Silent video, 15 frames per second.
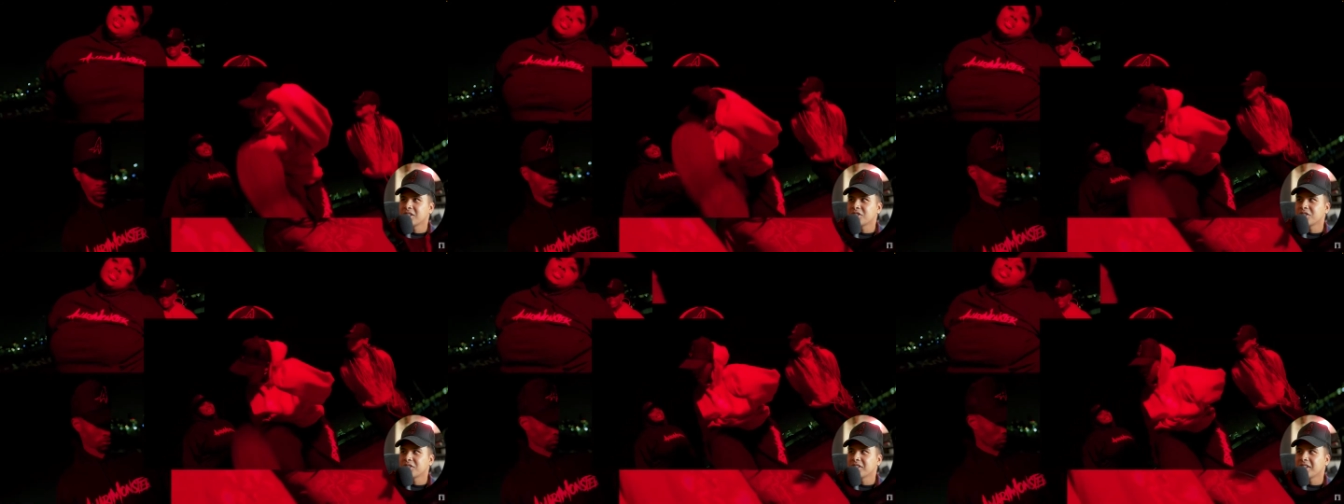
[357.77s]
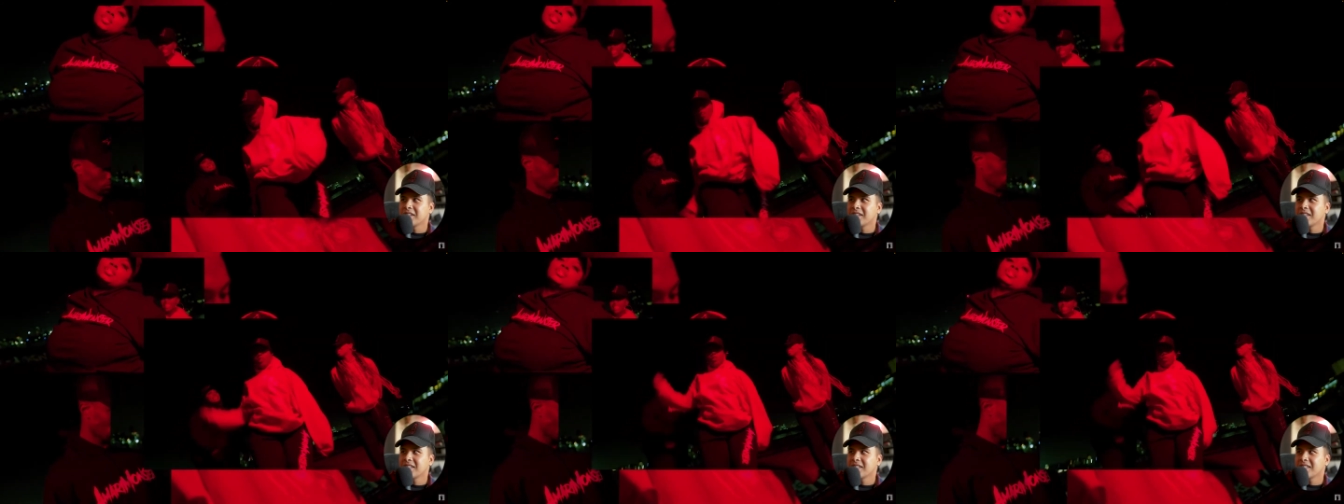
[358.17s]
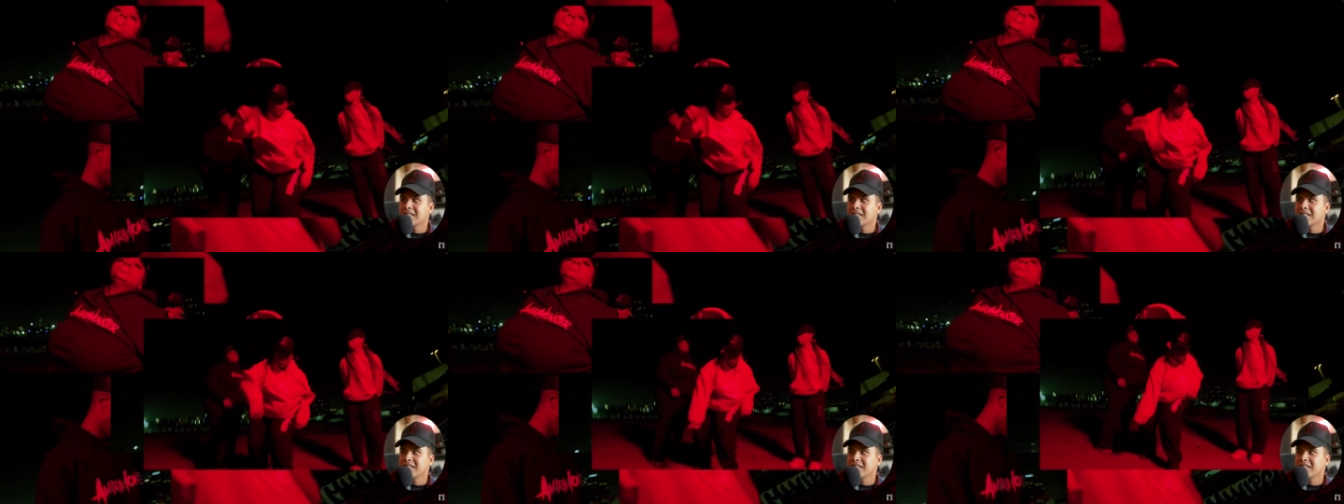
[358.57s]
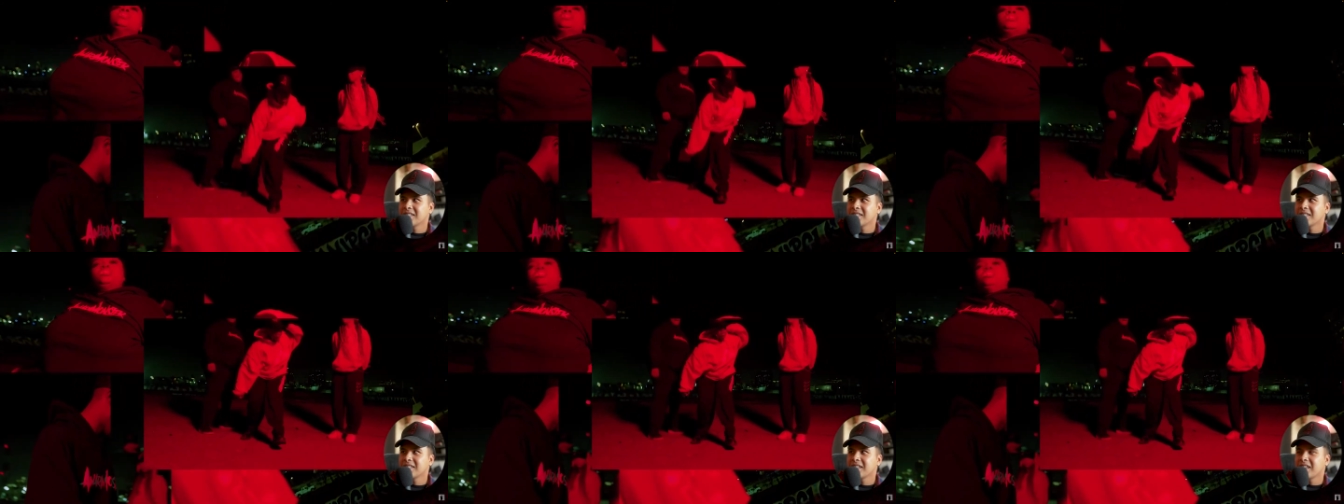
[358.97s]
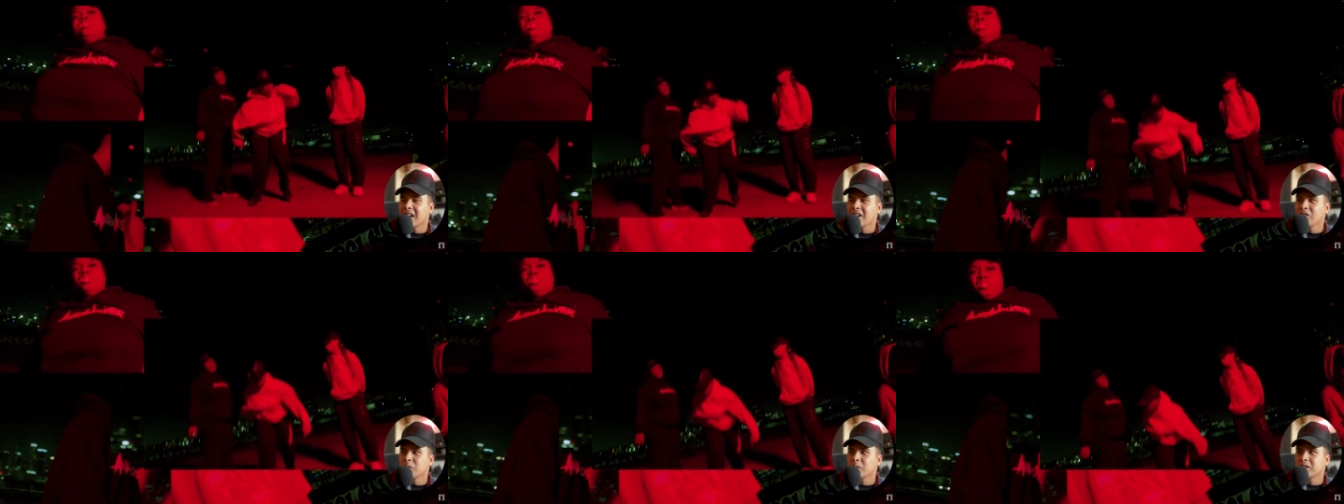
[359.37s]
Jireh.
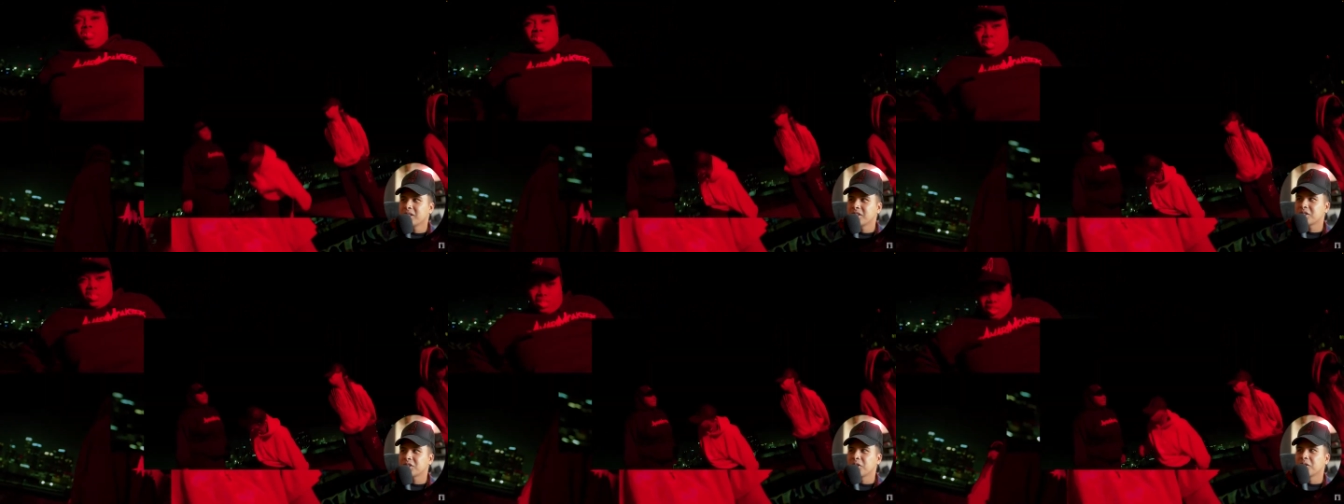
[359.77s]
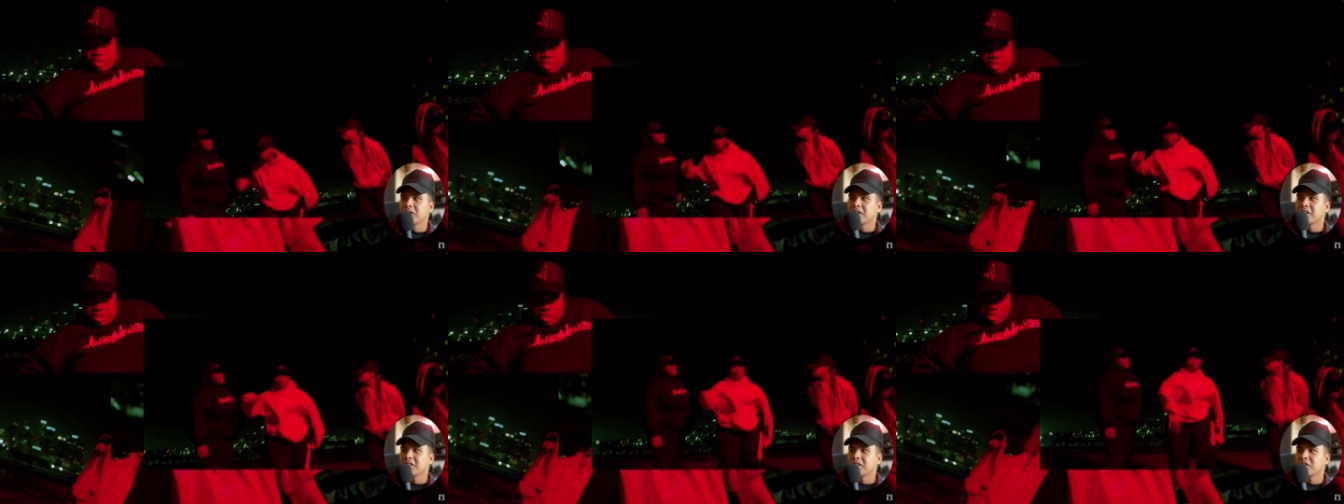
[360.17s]
Everyone did so good in this